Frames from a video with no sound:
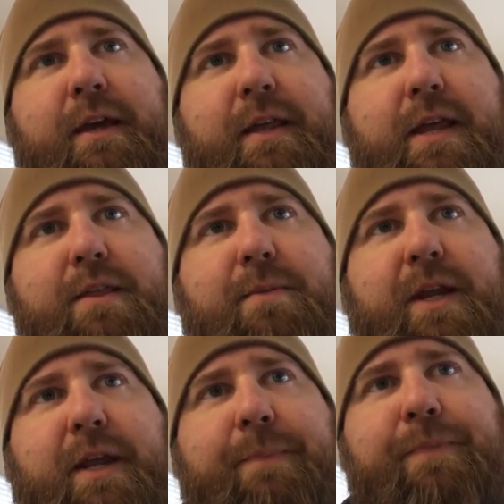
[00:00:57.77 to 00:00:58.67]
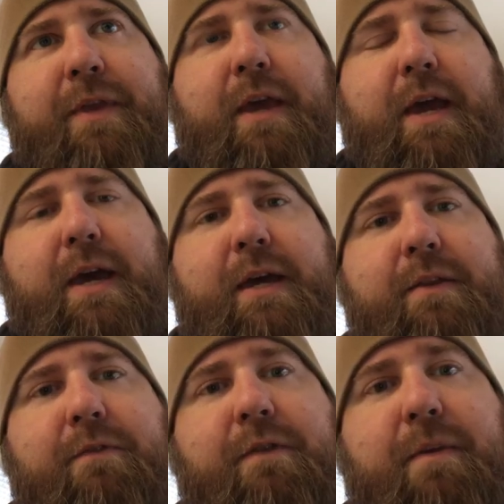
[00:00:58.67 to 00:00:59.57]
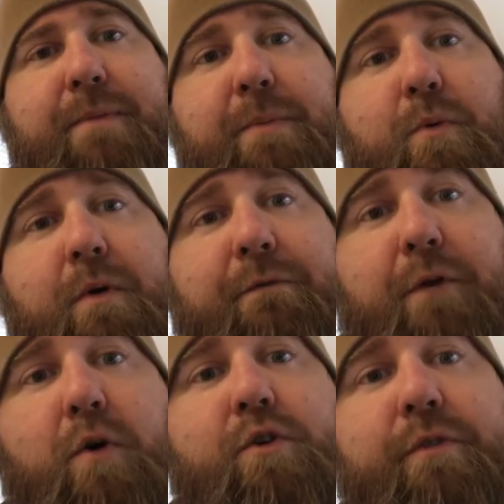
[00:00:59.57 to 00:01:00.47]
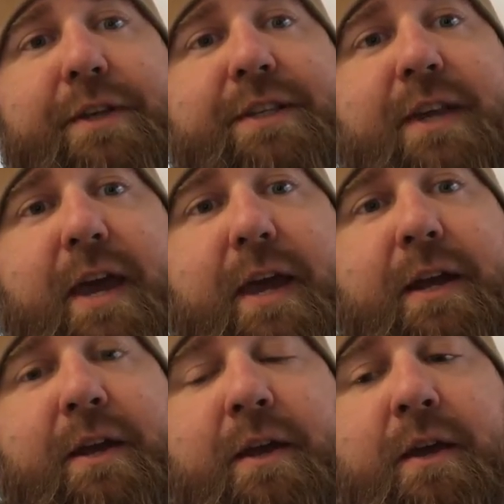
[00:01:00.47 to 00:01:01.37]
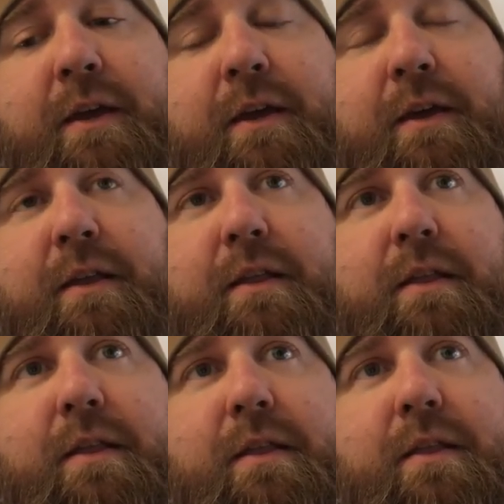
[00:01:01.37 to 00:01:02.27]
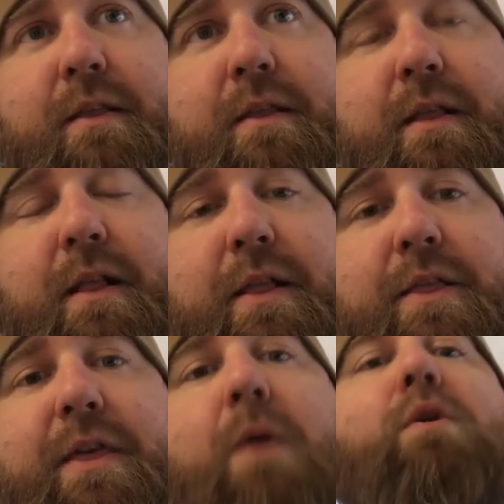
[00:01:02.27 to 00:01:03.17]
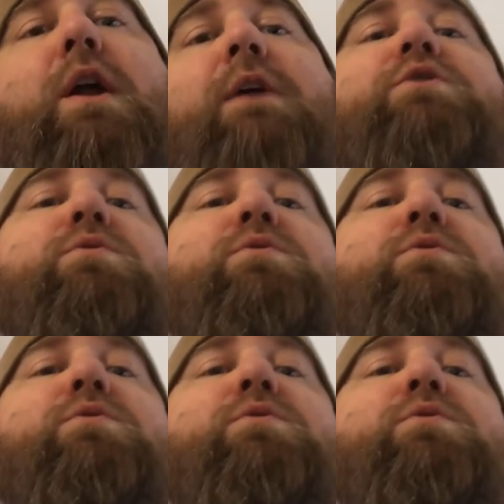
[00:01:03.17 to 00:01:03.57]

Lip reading: in the meeting, and the people were vocally saying they were not too